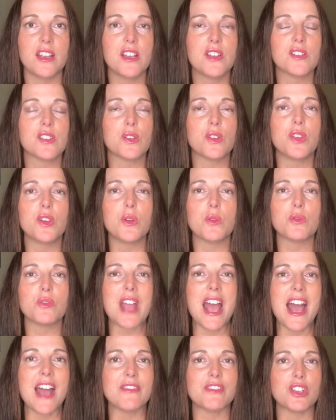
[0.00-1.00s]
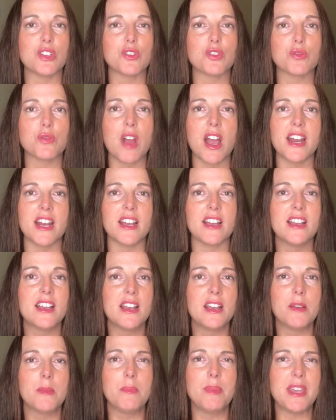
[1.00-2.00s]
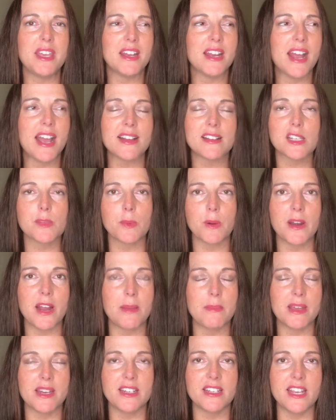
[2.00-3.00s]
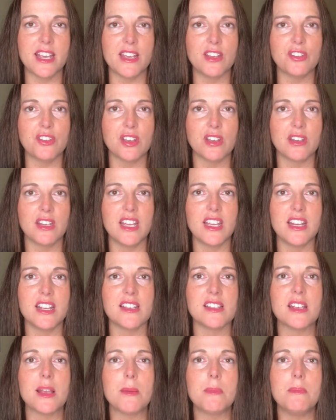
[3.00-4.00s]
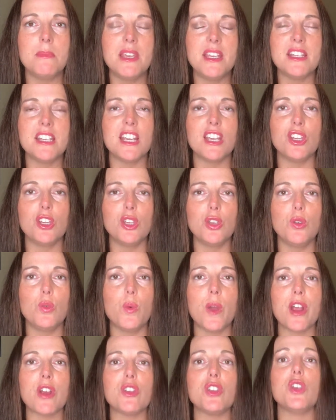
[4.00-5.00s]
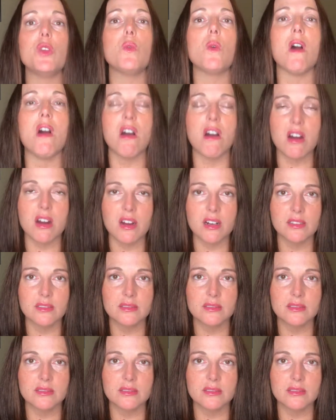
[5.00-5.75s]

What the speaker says: So you don't have to try to be an expert at meditation. It is meeting you where you are